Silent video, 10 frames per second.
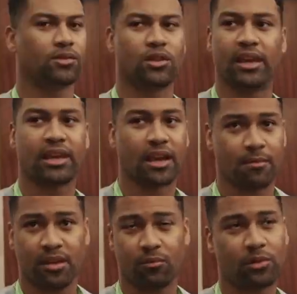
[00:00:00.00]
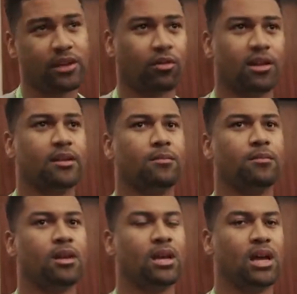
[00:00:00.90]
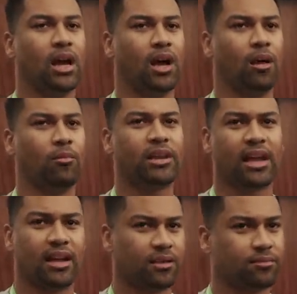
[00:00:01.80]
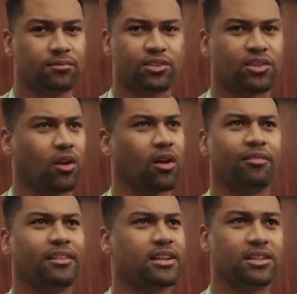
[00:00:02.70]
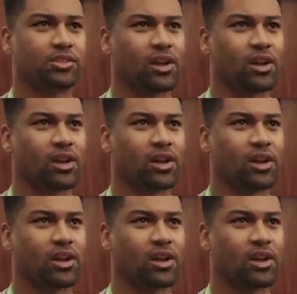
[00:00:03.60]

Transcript: So they come in, we greet them. We kind of start off an initial